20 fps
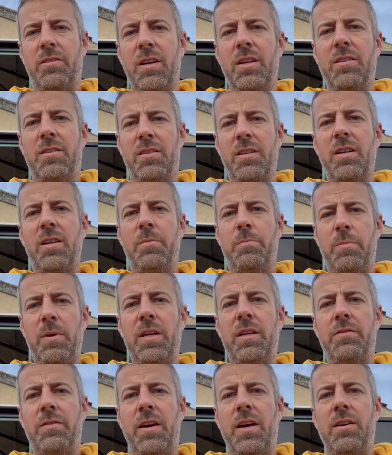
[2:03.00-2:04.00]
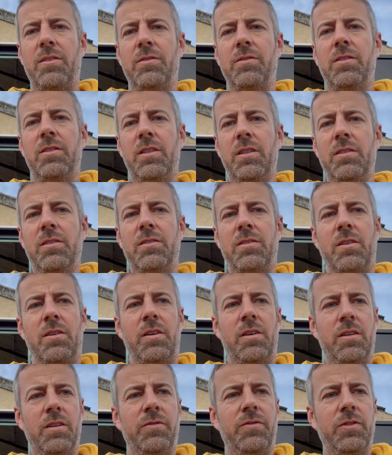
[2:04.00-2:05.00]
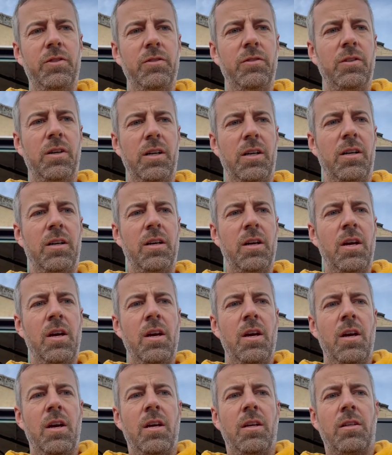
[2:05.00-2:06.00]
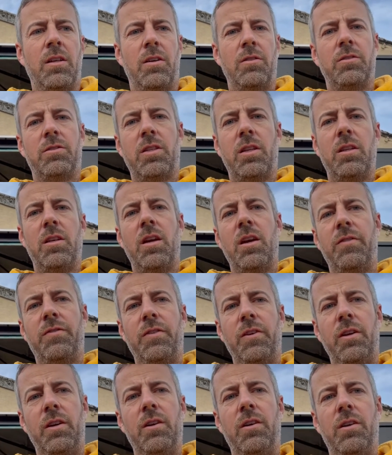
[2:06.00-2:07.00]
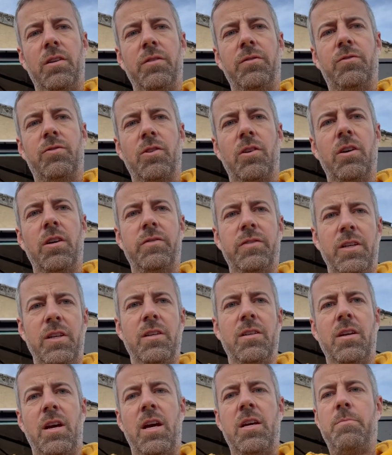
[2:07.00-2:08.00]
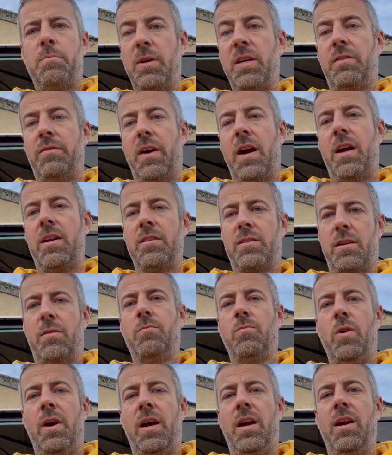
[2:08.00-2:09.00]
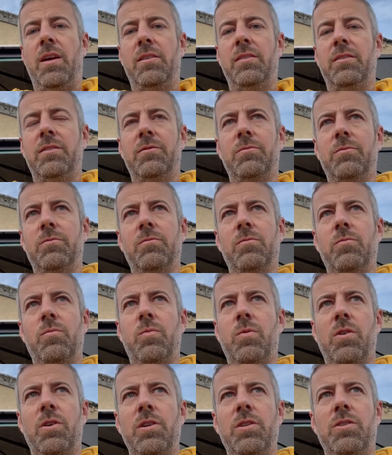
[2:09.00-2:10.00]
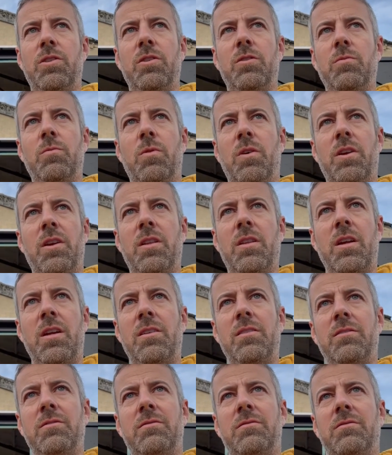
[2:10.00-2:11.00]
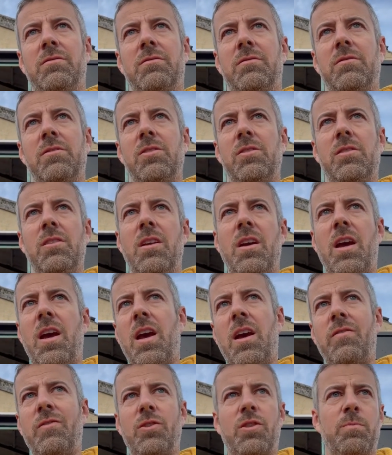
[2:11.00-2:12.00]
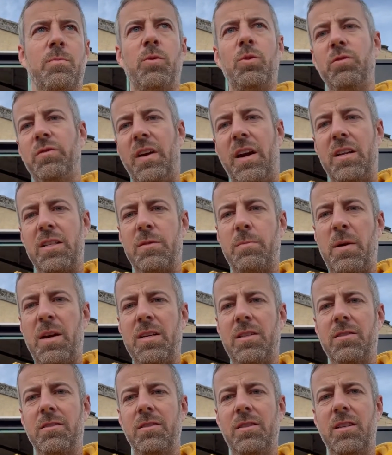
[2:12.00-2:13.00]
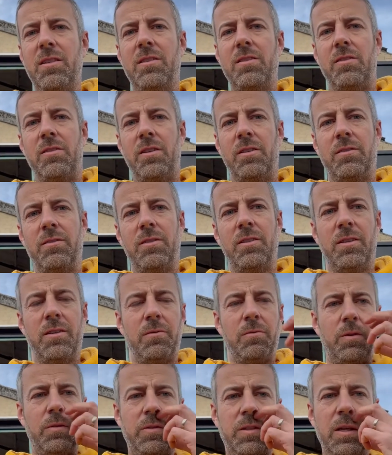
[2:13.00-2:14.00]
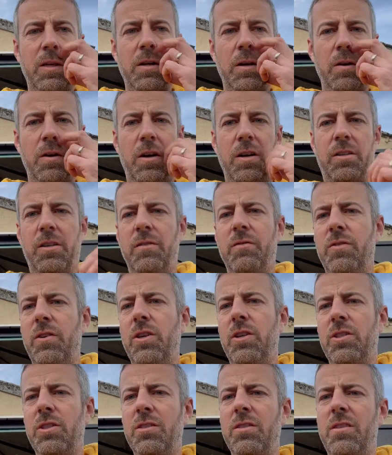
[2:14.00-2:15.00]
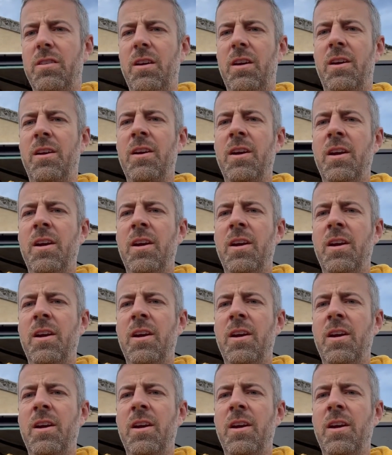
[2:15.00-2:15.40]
and see a big van on the inside. If you are gone to the effort of driving a big van somewhere, why do you want to then have a small van space on the inside? We've seen a lot of conversions that